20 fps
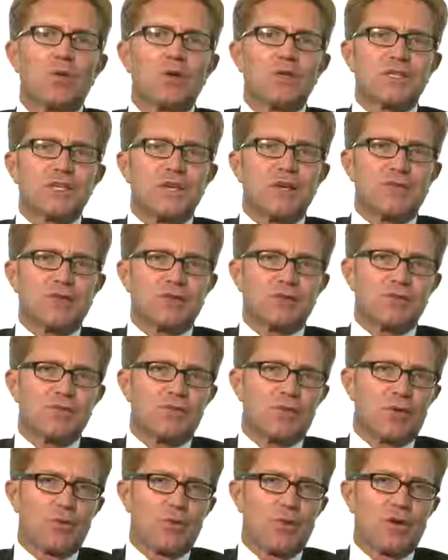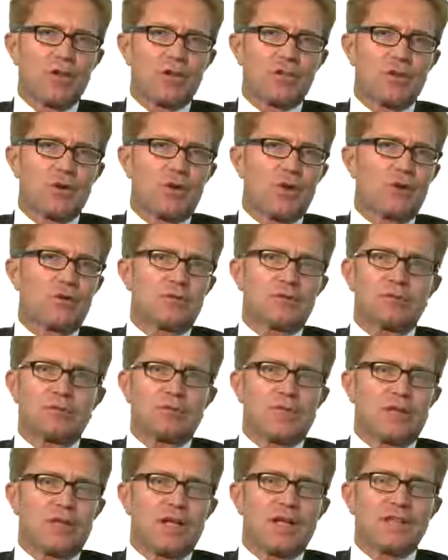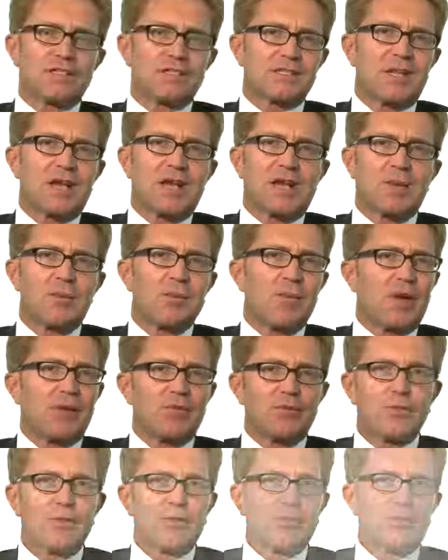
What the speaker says: which give us information on things like best